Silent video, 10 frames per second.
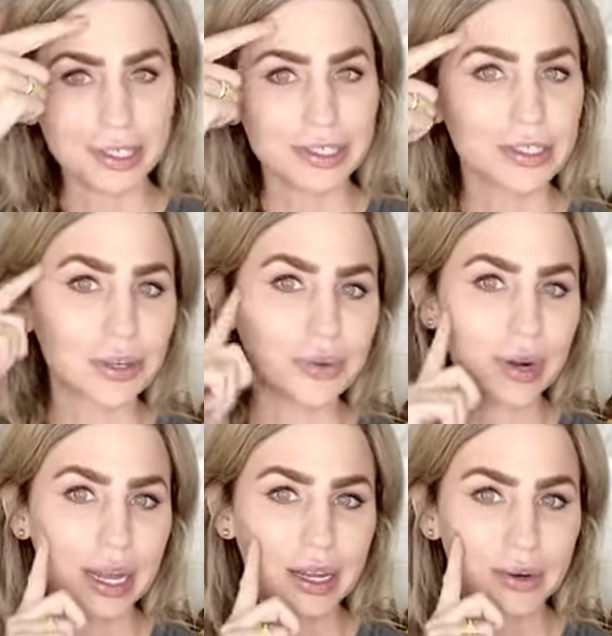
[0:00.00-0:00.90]
So
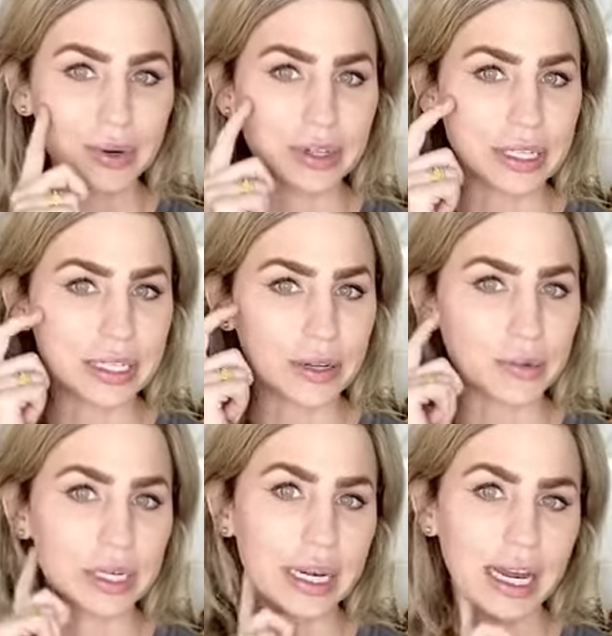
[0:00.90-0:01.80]
right here where the sun
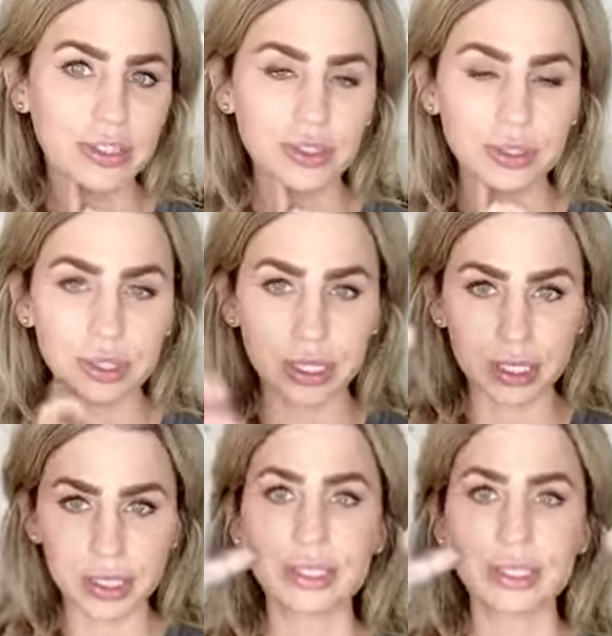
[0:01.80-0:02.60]
would naturally